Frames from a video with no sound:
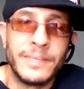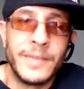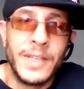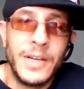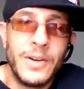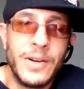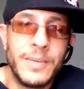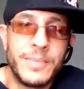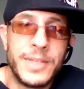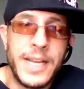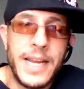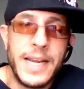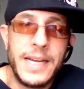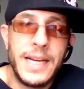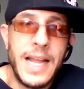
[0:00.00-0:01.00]
You know what I'm
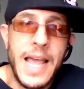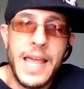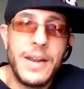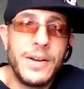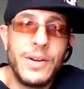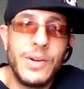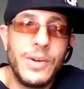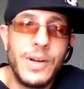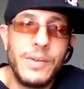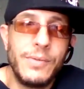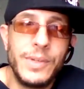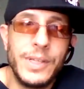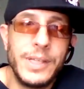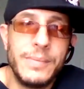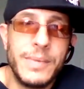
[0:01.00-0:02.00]
saying? I don't know
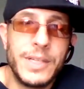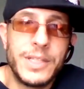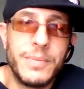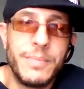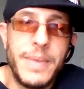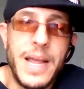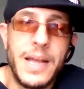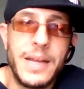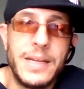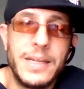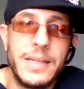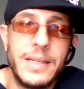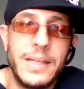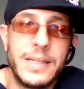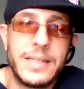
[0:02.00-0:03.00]
really much about
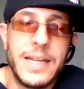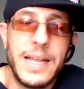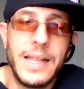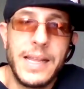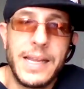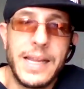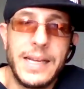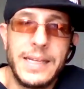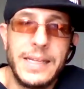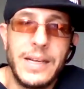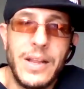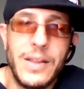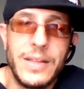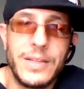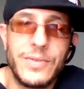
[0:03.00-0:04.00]
it. It's not like I did
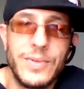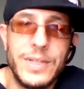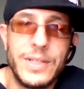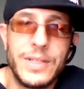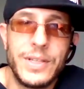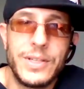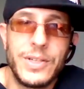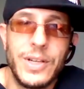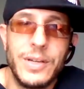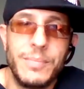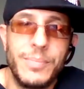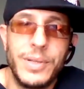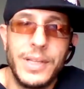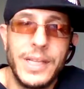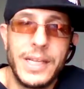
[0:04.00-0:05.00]
all this research
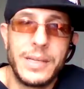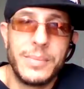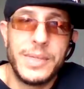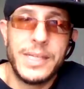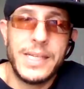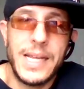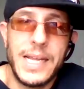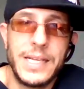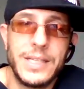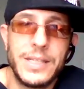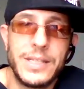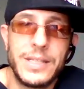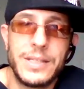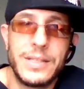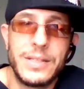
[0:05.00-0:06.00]
on polygamy. I
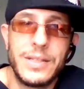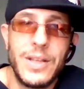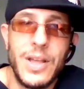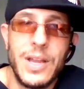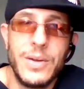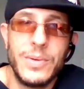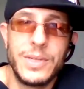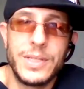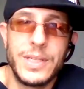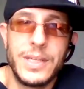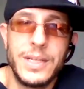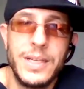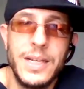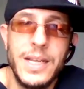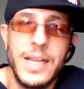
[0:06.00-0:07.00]
just thought it was
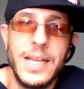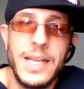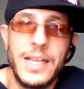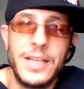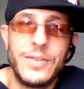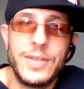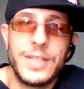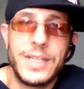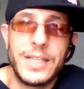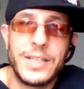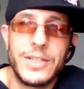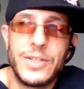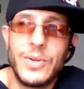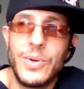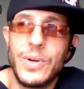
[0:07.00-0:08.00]
a interesting
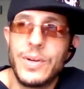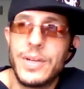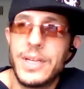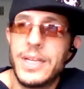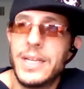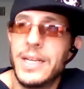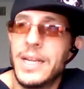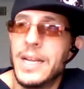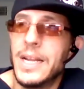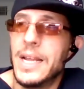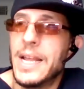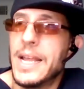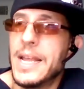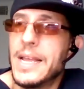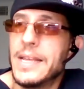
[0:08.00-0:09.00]
story,
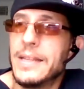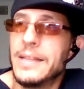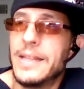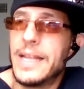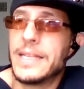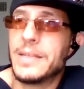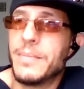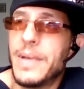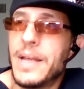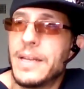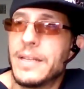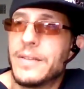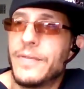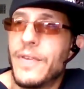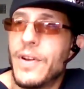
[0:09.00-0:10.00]
and that's about
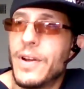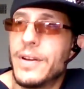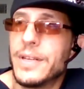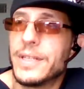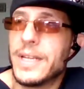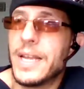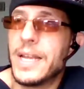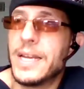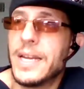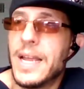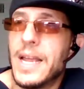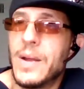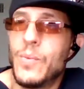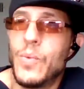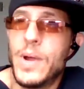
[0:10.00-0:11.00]
as far as
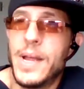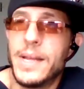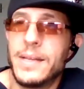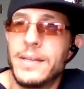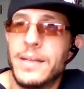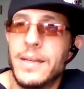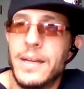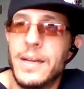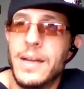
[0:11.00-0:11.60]
I went.